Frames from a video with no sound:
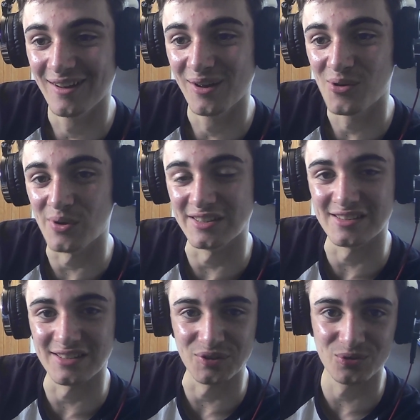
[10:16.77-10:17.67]
which is
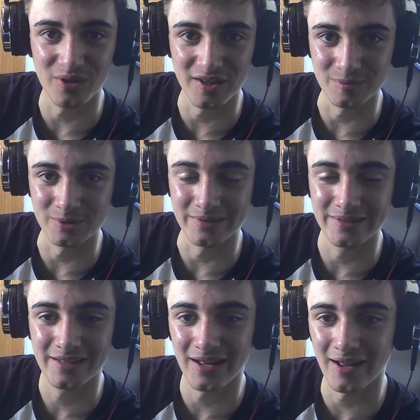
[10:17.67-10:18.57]
incredible.
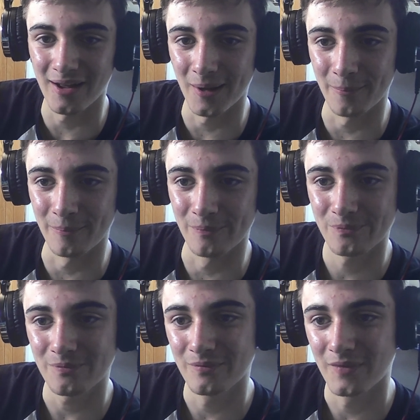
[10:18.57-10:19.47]

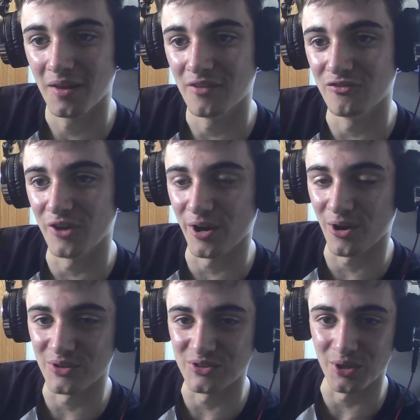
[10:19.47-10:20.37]
Very
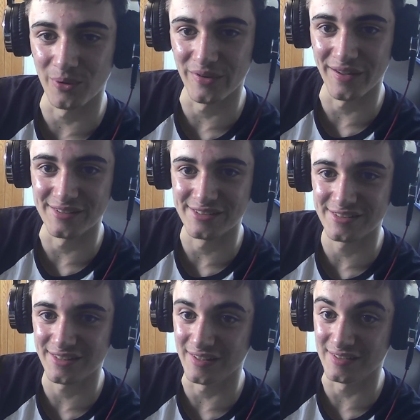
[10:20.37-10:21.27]
hard to go against.
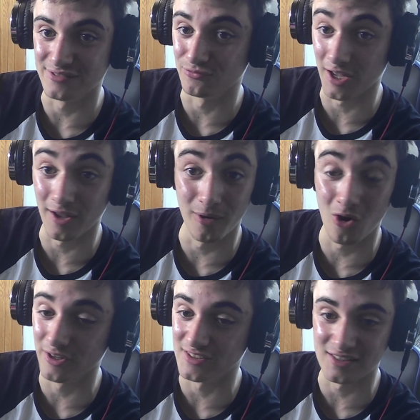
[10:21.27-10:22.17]
It's
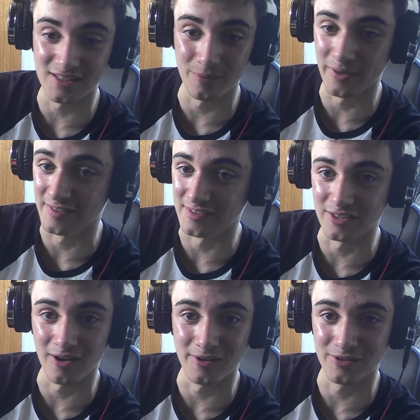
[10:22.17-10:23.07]
honestly an amazing
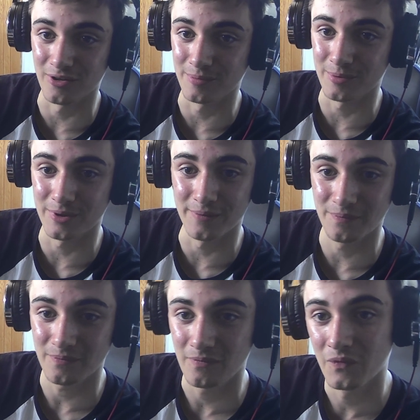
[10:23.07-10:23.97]
card, God Point.
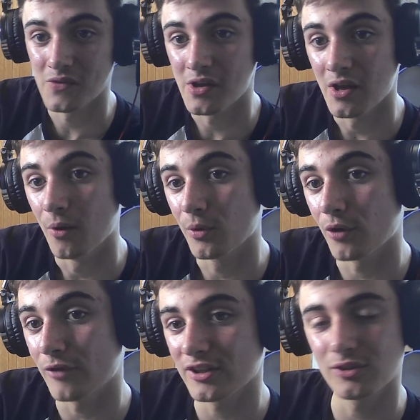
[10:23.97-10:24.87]
We've got
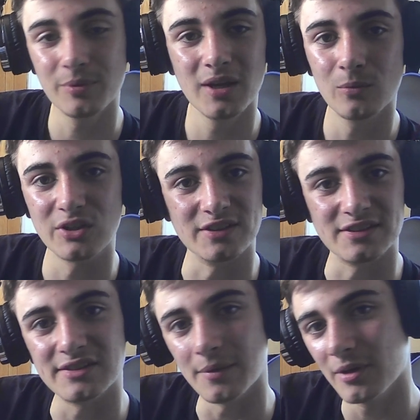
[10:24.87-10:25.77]
Radical Beam, which is
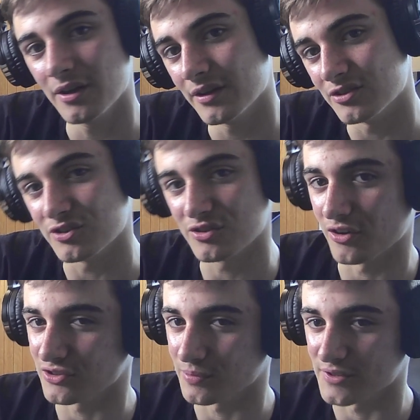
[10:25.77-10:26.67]
similar. It's just got
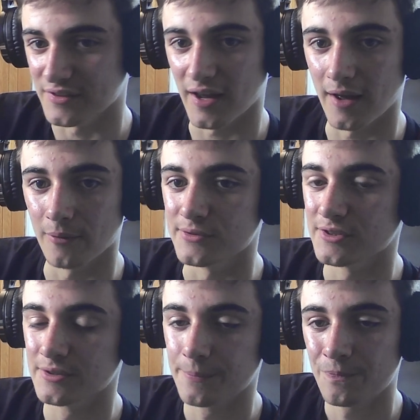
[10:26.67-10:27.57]
its ups and
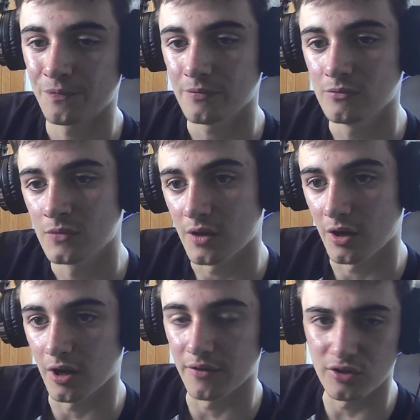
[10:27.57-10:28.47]
downs.
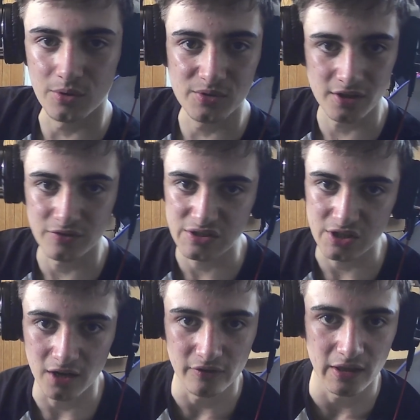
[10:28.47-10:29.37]
If you use it at the
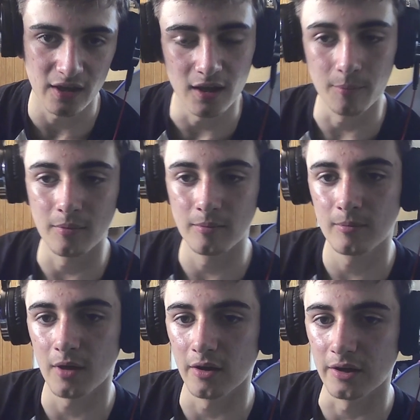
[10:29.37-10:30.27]
start of the game,
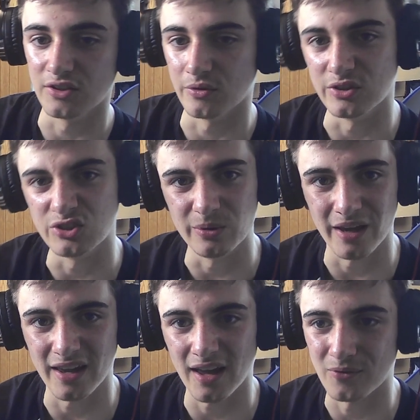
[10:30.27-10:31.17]
it's only
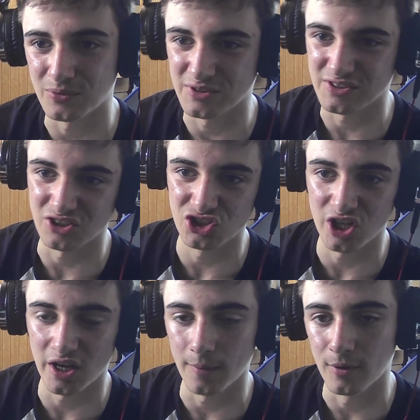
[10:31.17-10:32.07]
2k counter, which is a
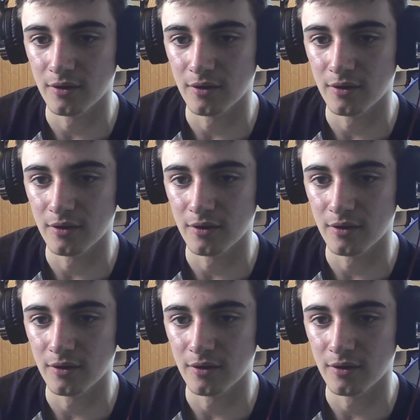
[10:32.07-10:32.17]
shame.